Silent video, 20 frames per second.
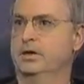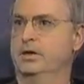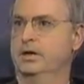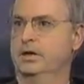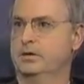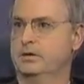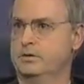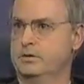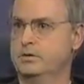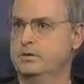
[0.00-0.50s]

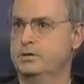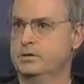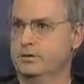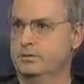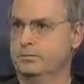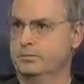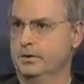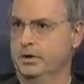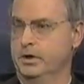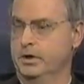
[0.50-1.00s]
And you
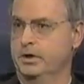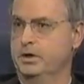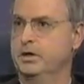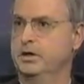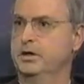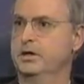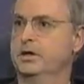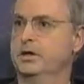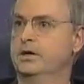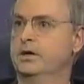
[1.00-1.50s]
should be
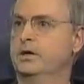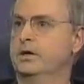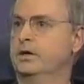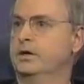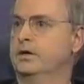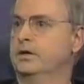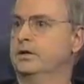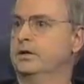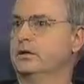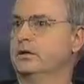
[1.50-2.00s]

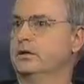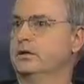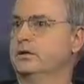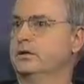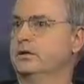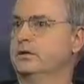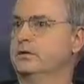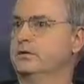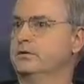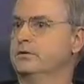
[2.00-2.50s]

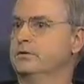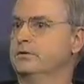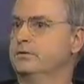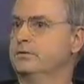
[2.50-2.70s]
uh,